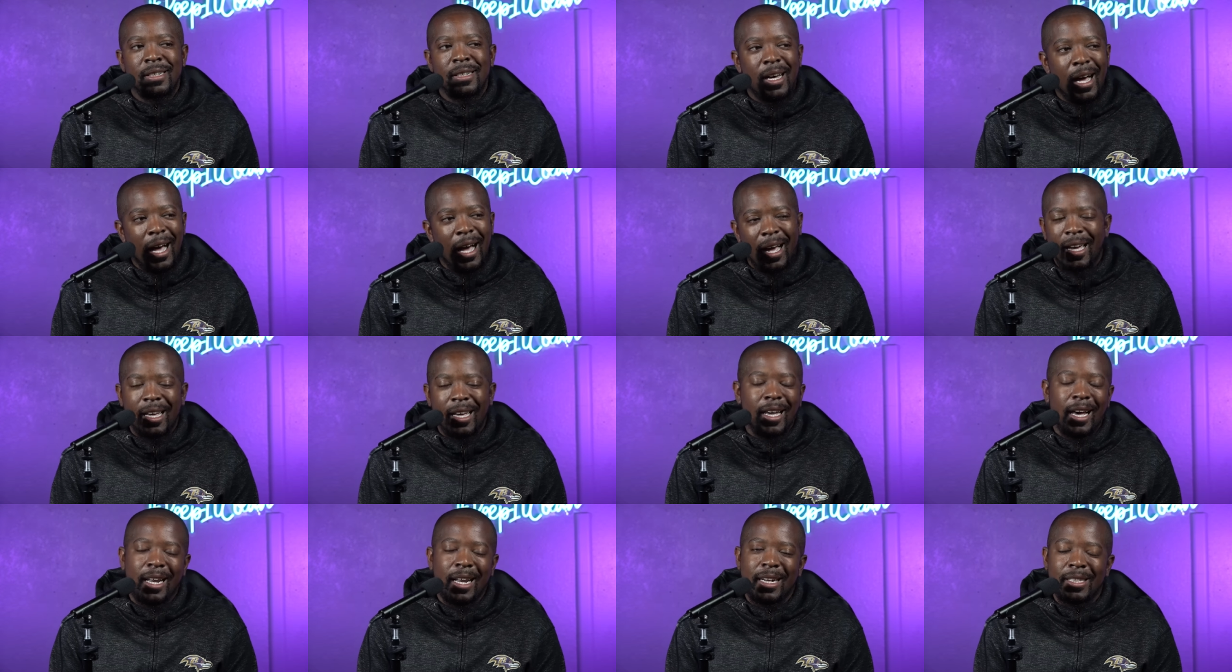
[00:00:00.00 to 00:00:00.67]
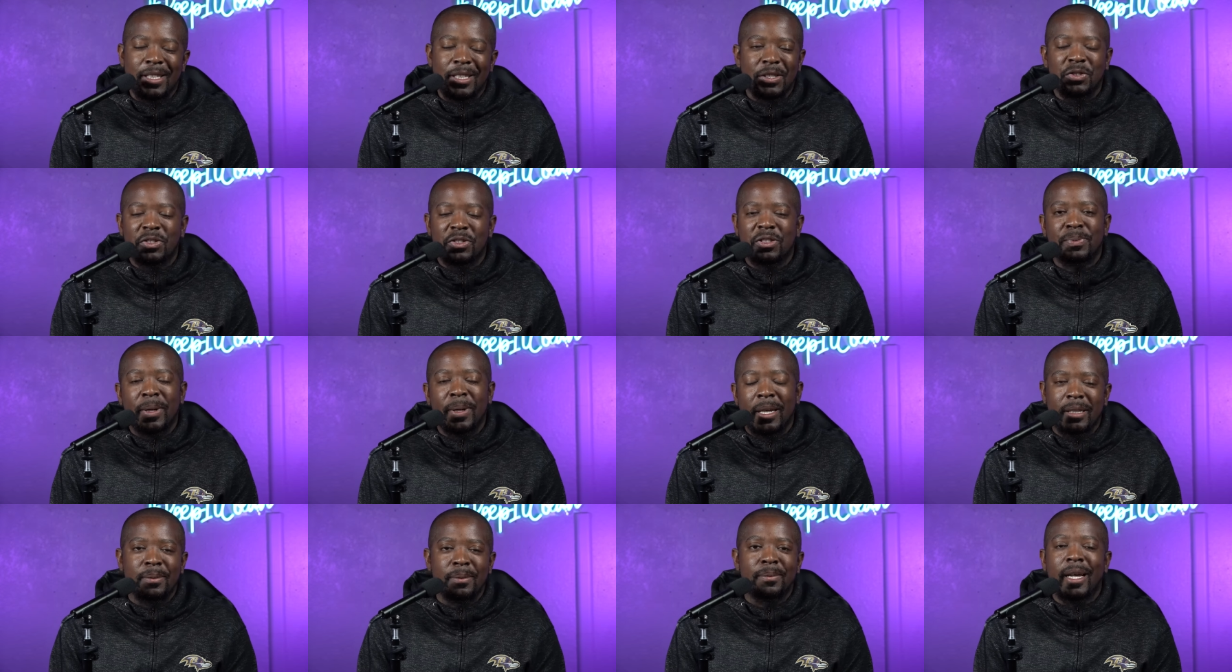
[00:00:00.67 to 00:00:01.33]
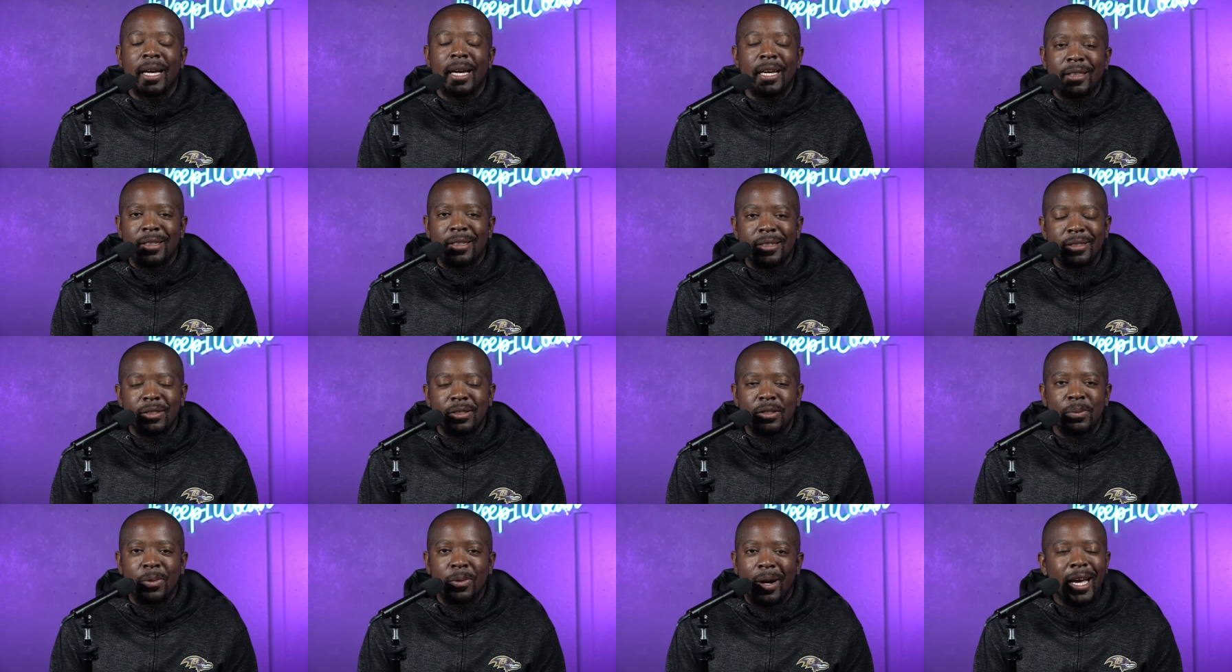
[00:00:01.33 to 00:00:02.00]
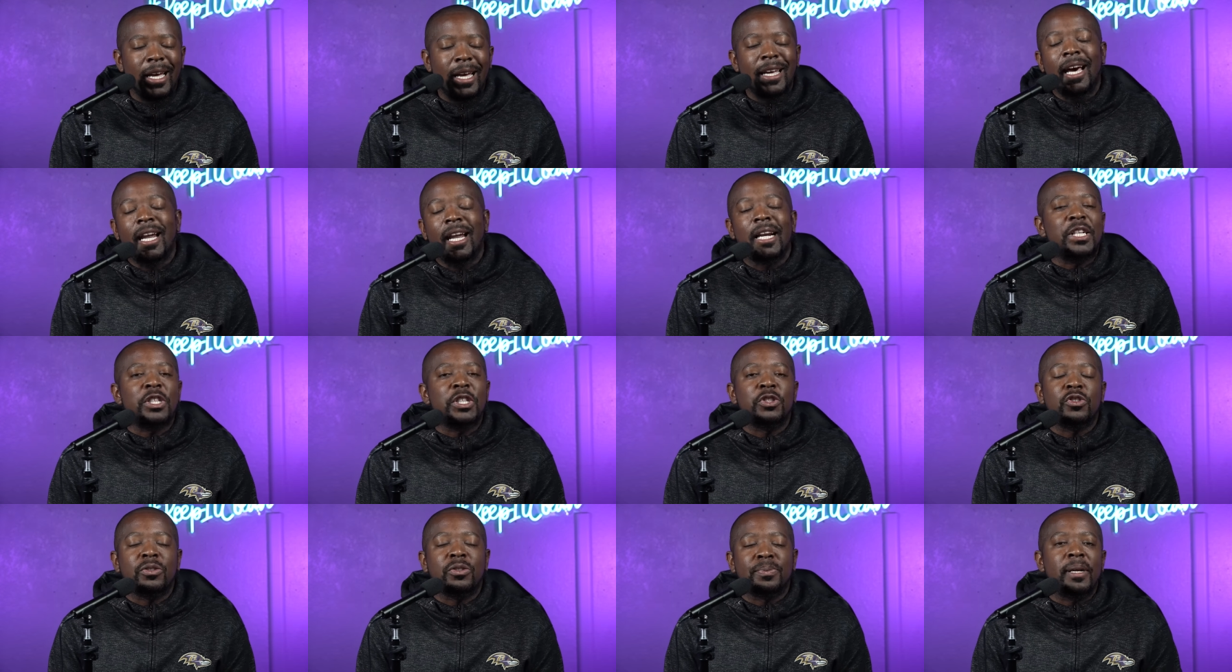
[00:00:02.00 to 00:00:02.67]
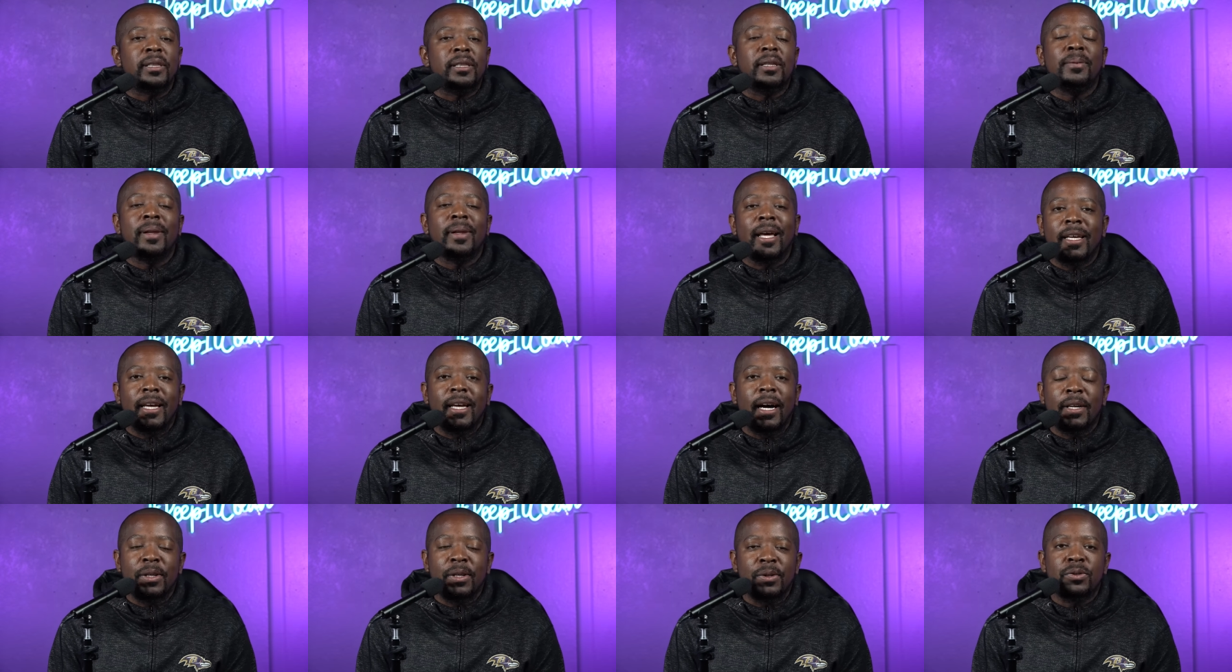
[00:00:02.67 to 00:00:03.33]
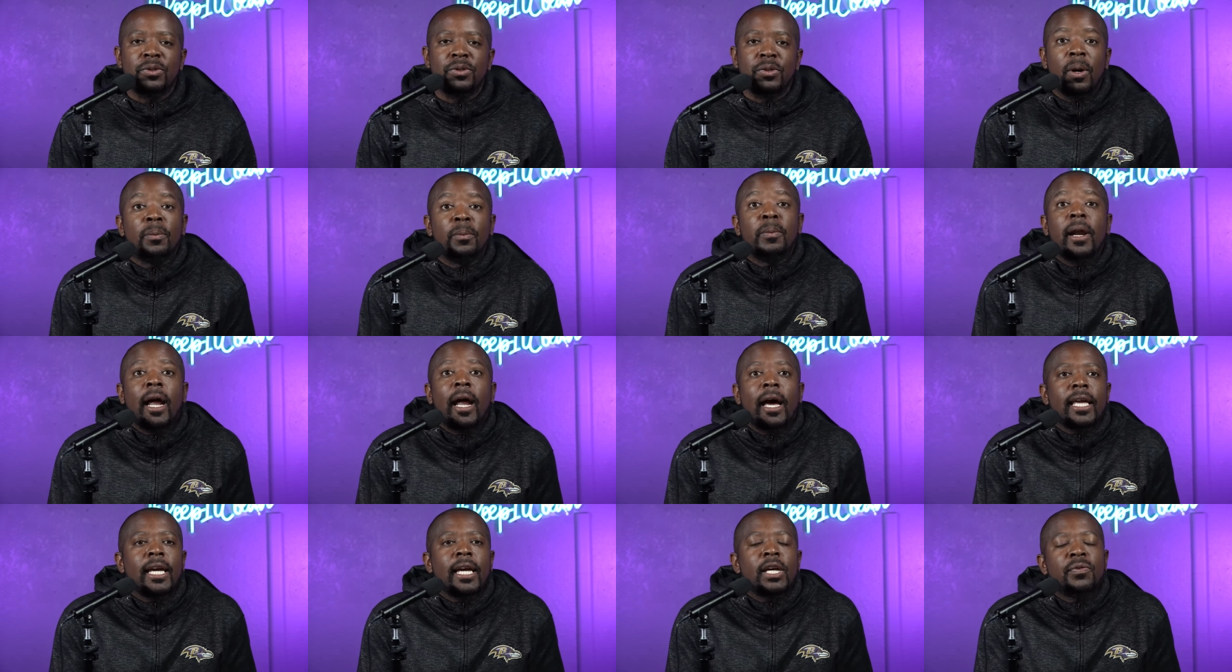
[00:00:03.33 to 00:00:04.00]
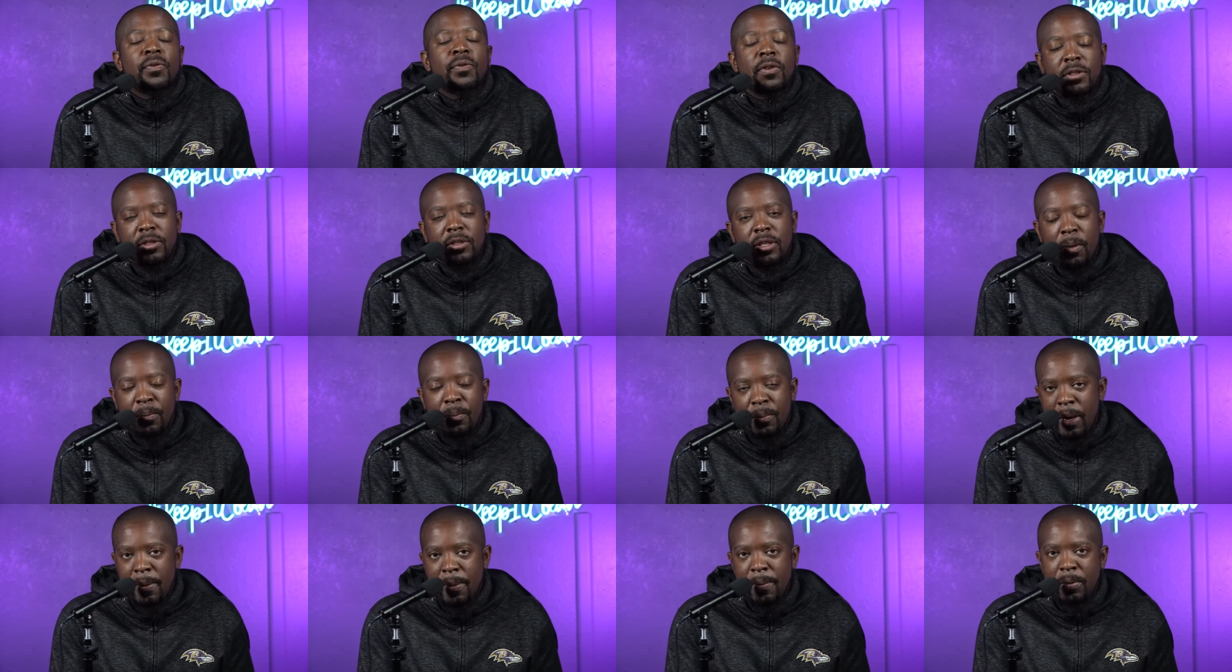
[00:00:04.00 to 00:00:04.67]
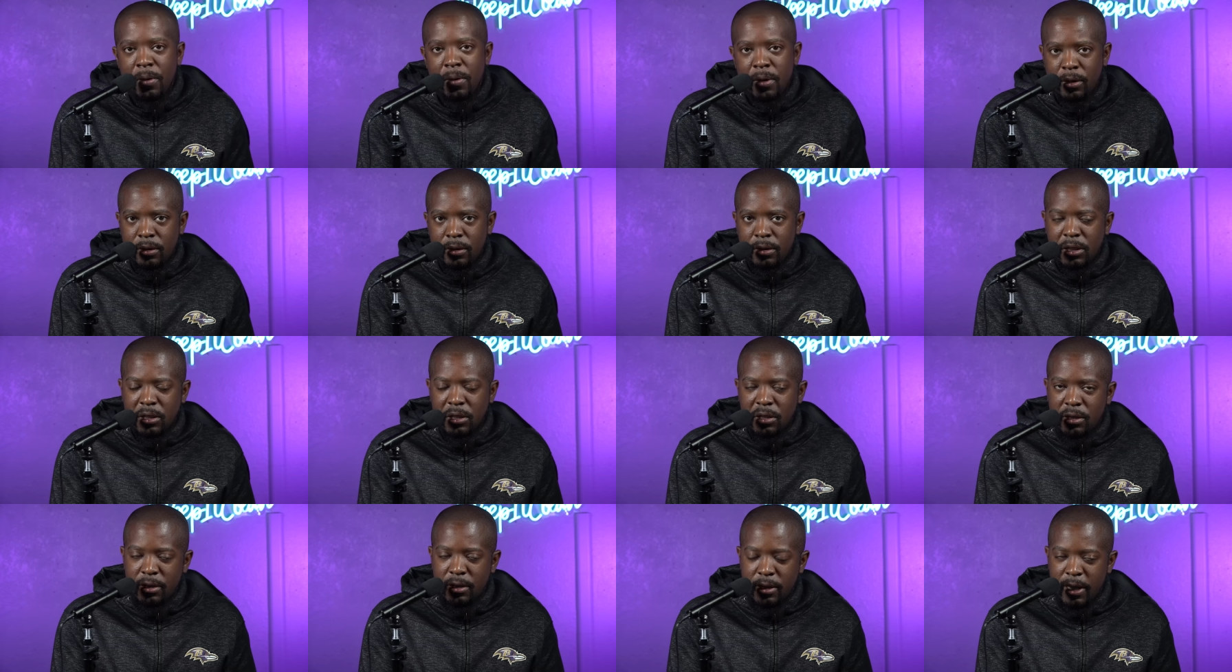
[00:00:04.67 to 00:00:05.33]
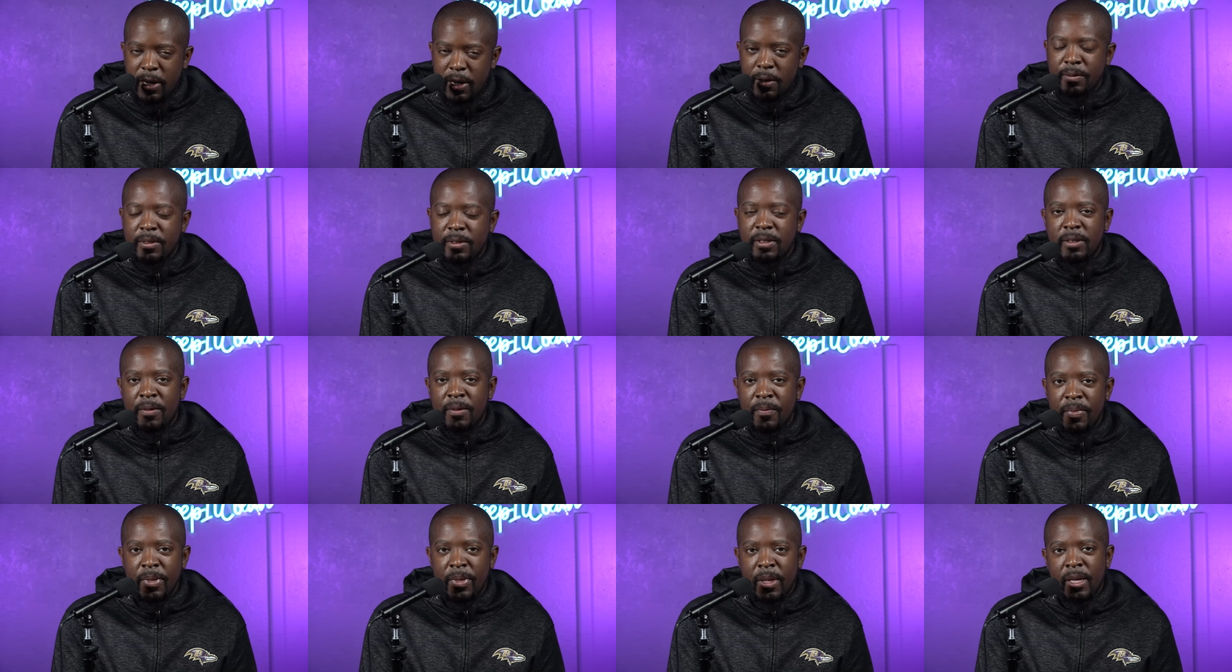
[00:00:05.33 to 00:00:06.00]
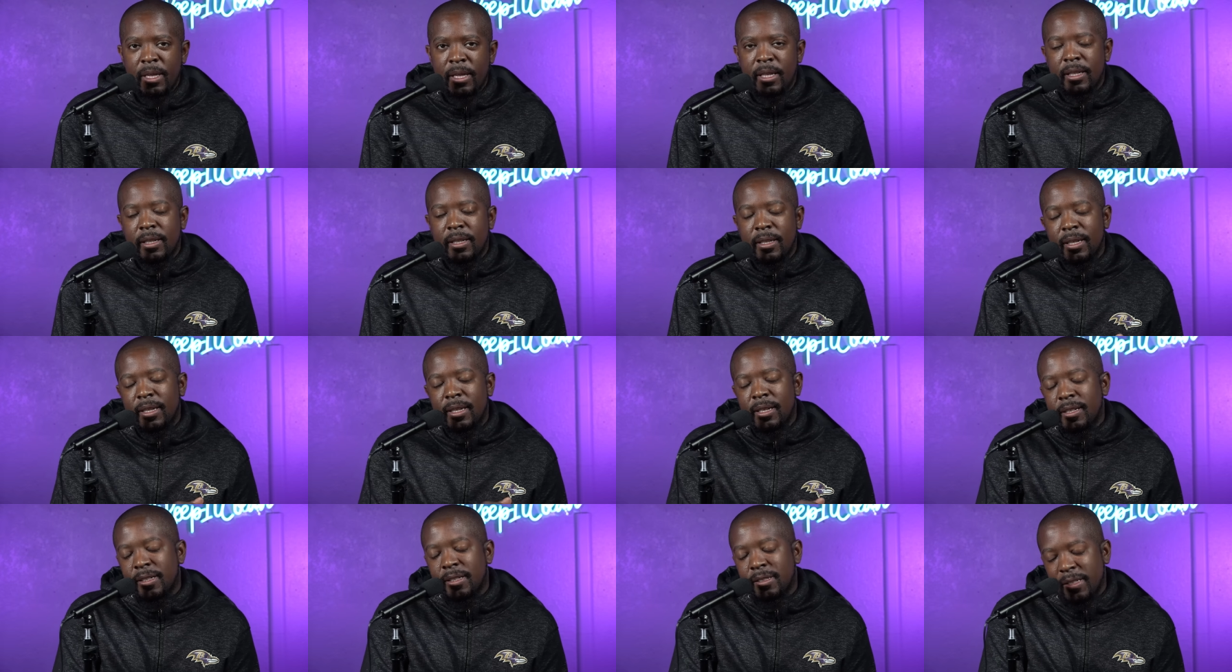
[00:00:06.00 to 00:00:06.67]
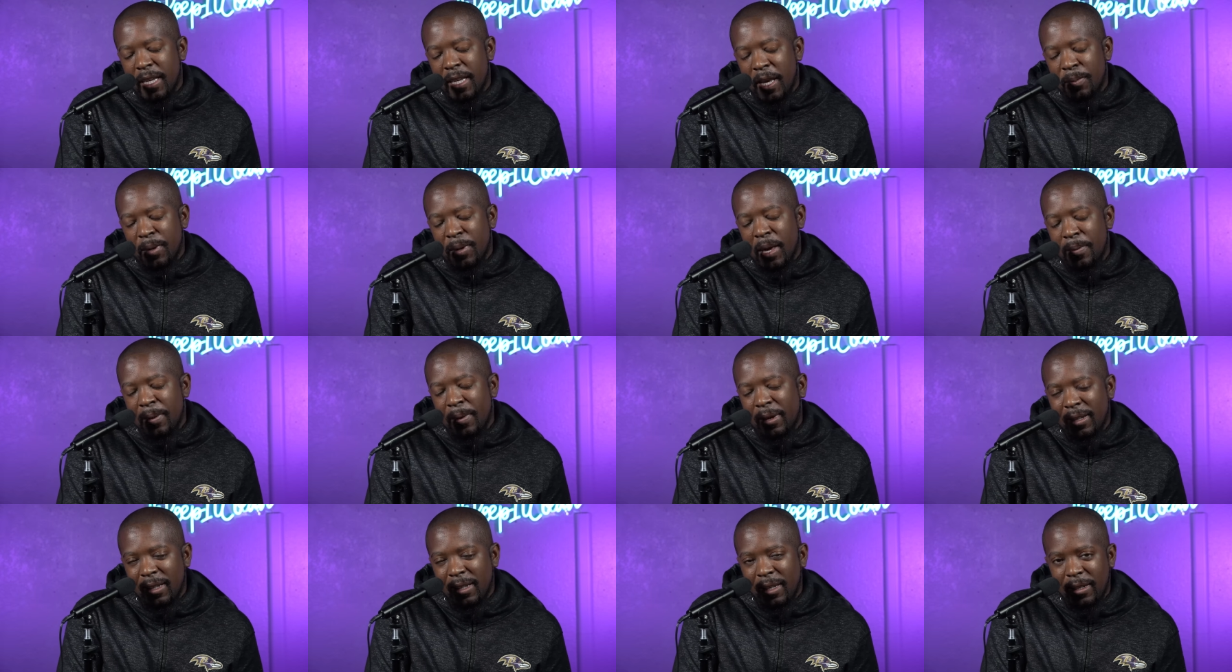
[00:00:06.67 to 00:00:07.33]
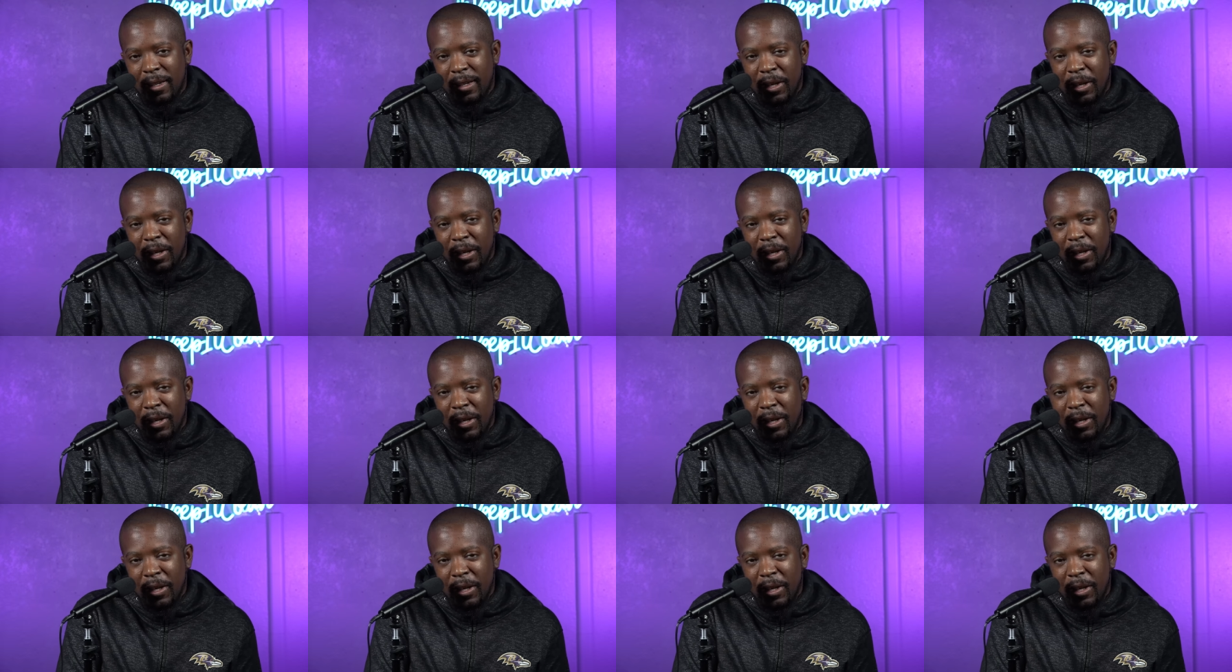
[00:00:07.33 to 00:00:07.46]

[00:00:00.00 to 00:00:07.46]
I ain't gotta disrespect them like this no more. I ain't gotta disrespect them like I used to. But I guess for some people, it just never does. Team keep it clean.